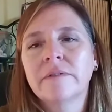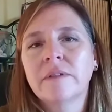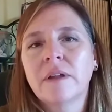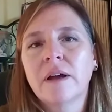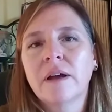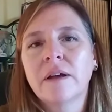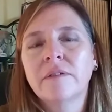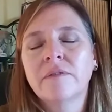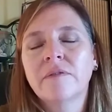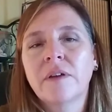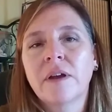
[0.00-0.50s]

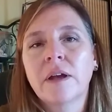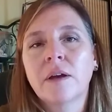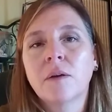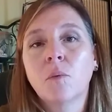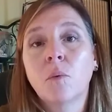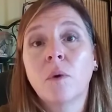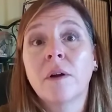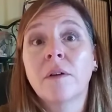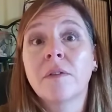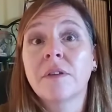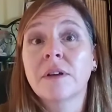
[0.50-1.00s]
life and
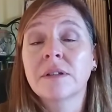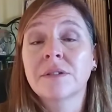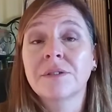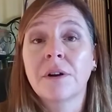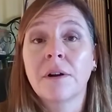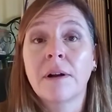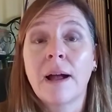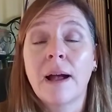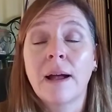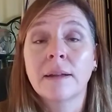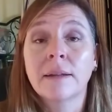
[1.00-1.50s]
where things
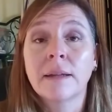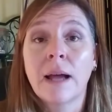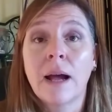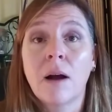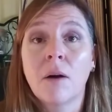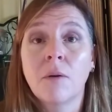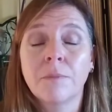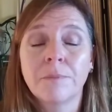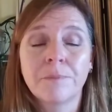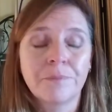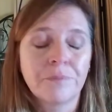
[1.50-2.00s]
are at now